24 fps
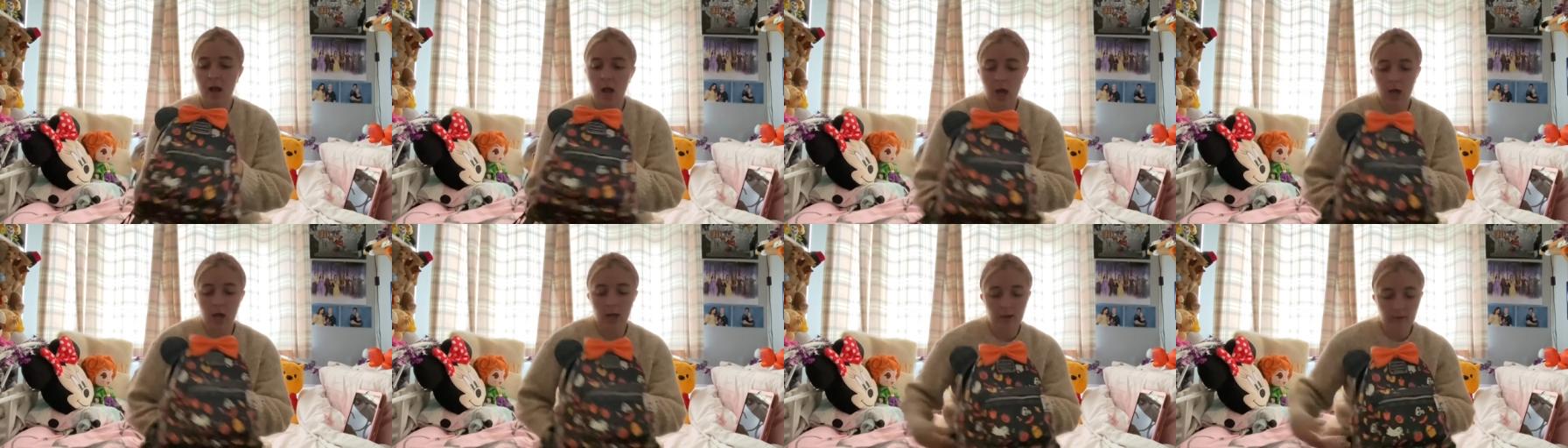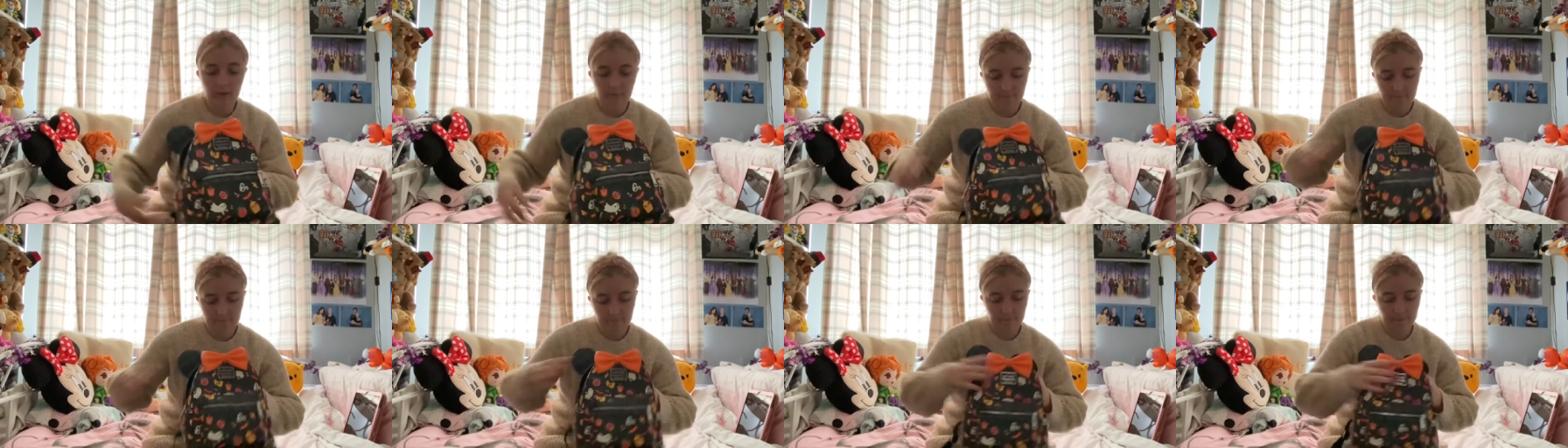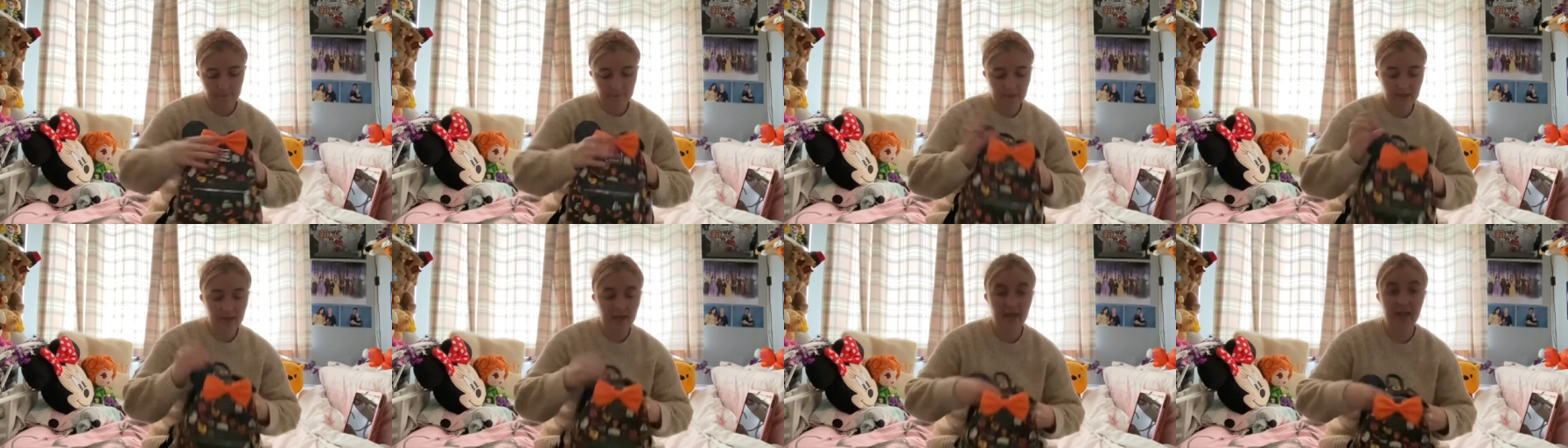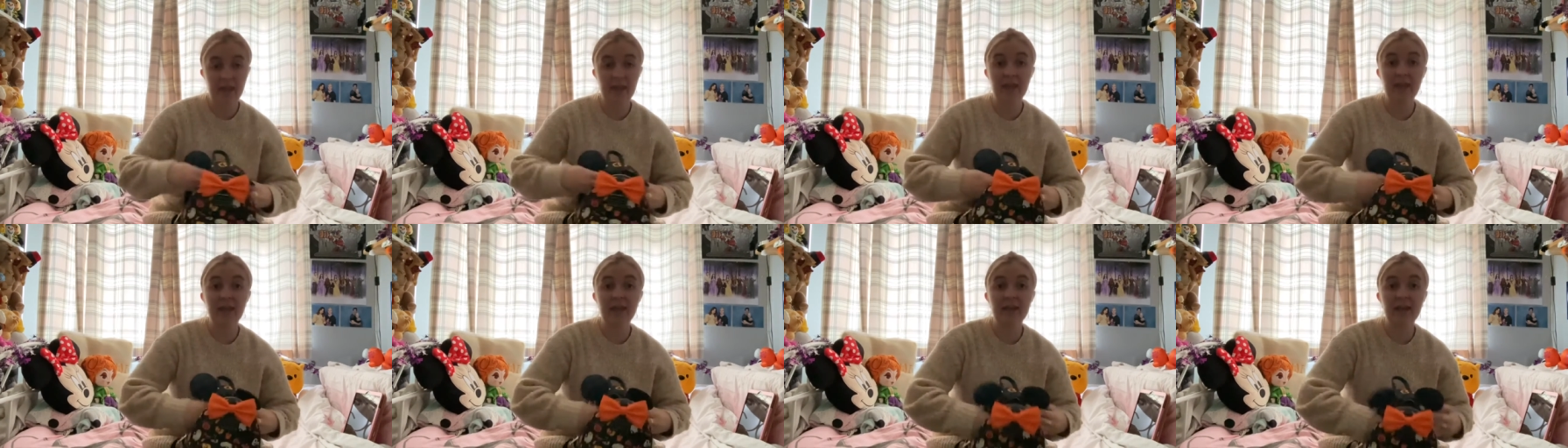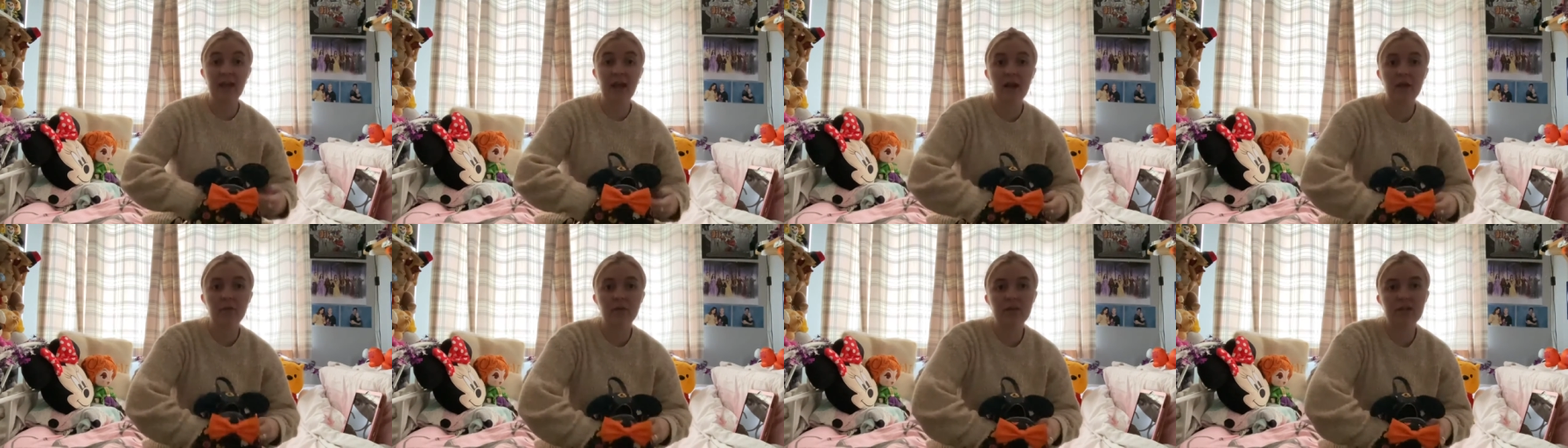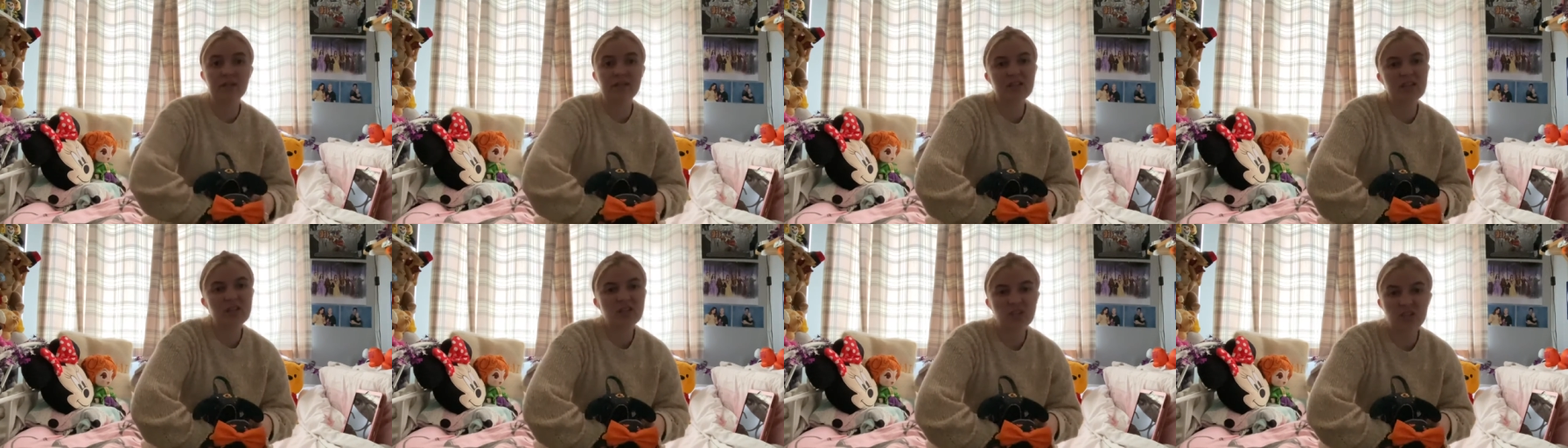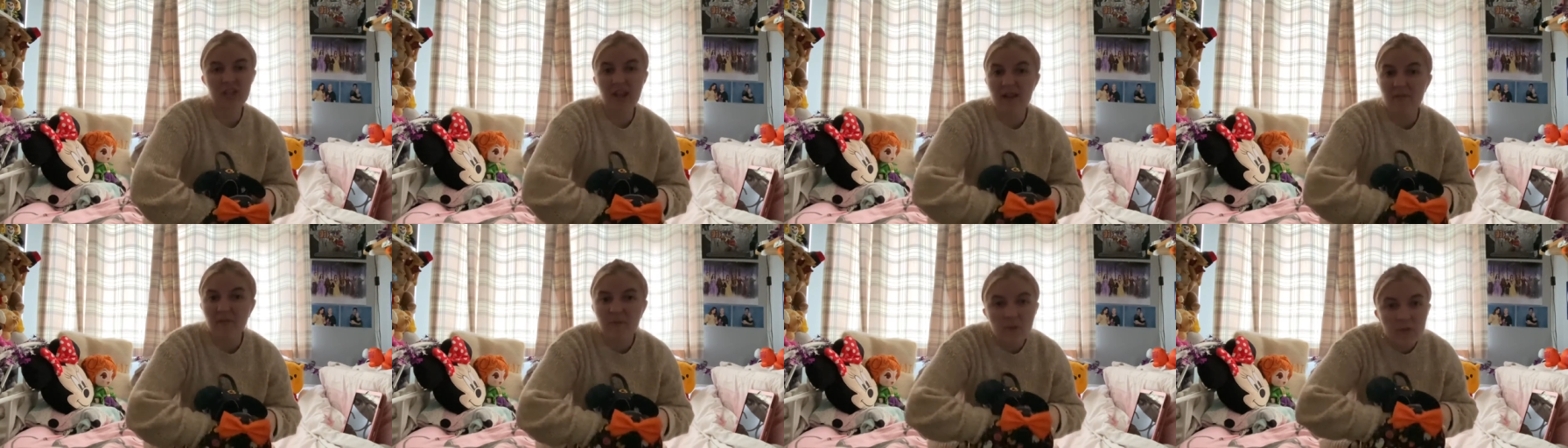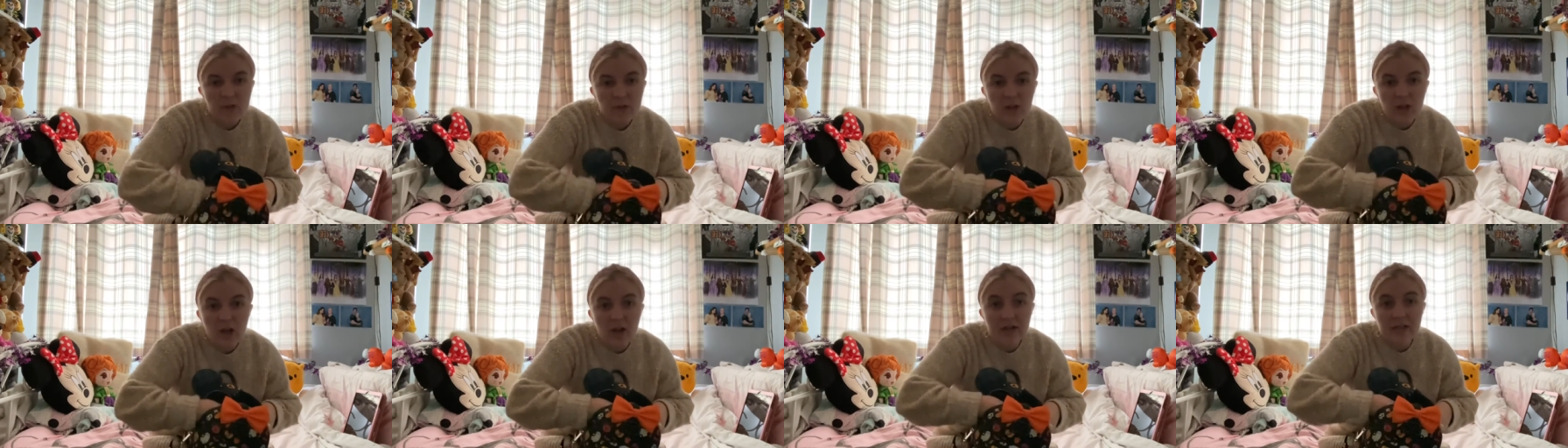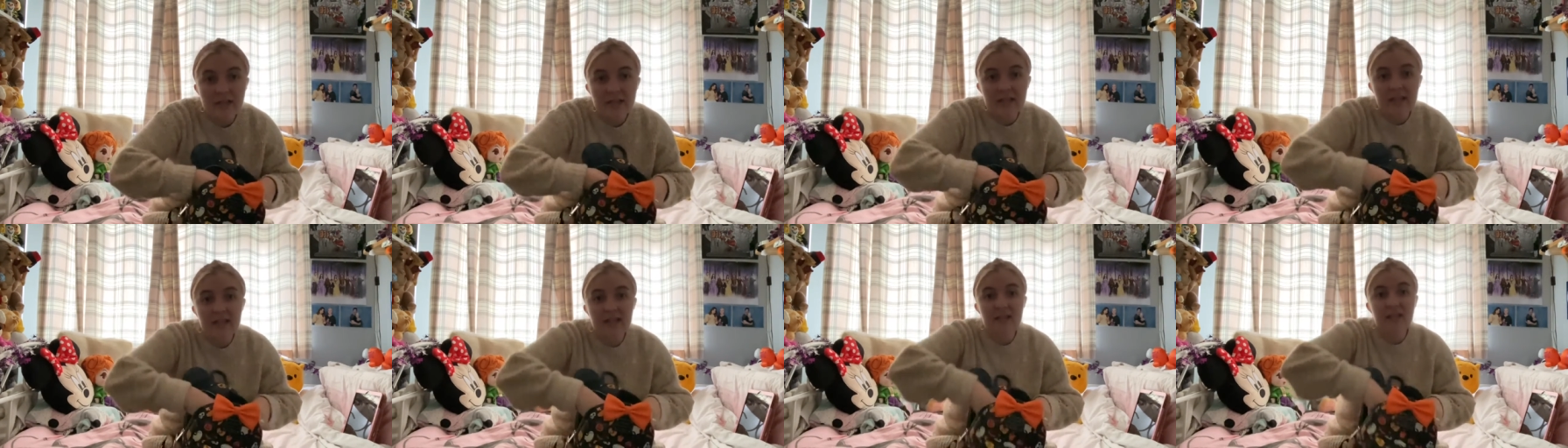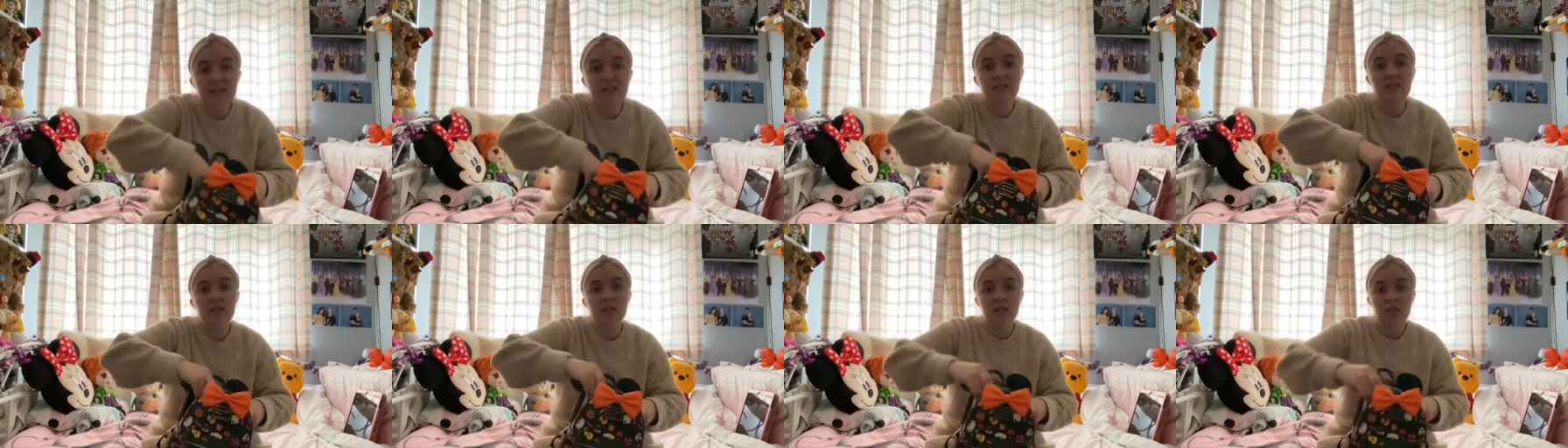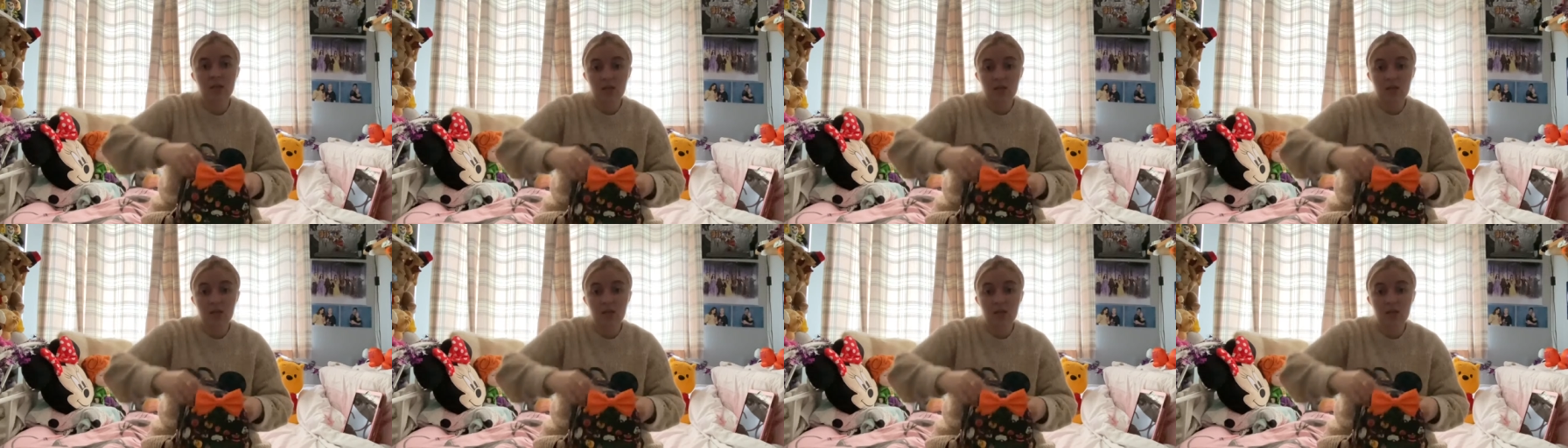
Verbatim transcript: Um, it carries just everything I need.